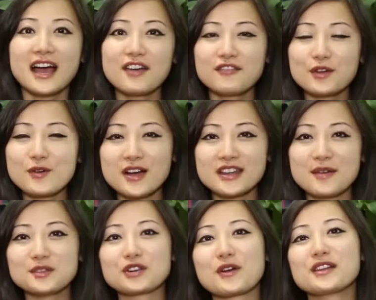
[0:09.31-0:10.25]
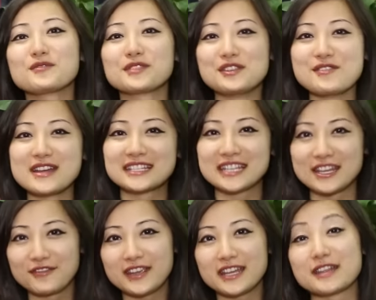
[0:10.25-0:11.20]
everyone, I'm Joanne with Newegg TV